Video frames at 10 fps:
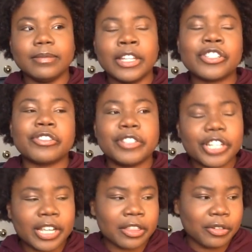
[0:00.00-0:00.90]
They're
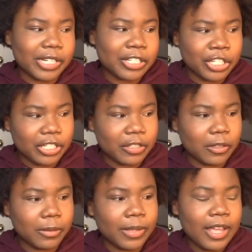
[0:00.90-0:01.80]
syringing it through his
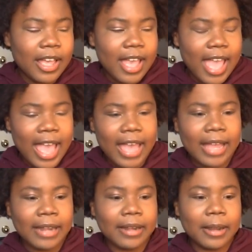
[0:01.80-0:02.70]
G-tube, and